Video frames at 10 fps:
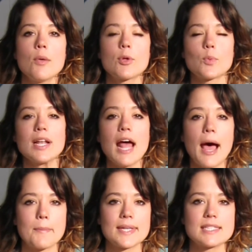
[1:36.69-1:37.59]
But what
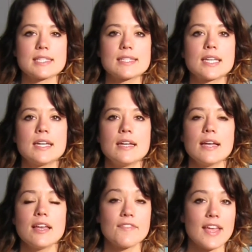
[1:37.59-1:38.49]
happens
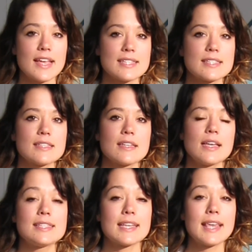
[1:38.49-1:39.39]
if X
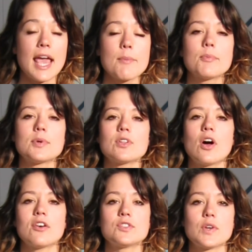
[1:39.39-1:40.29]
is
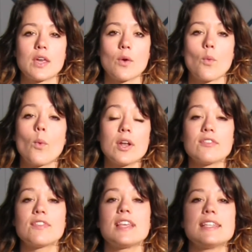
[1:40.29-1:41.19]
incapable of doing one
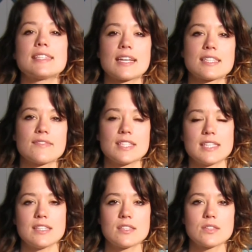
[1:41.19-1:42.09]
of these
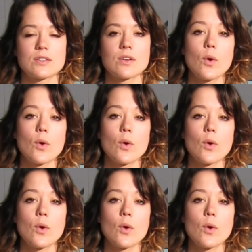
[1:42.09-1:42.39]
activities?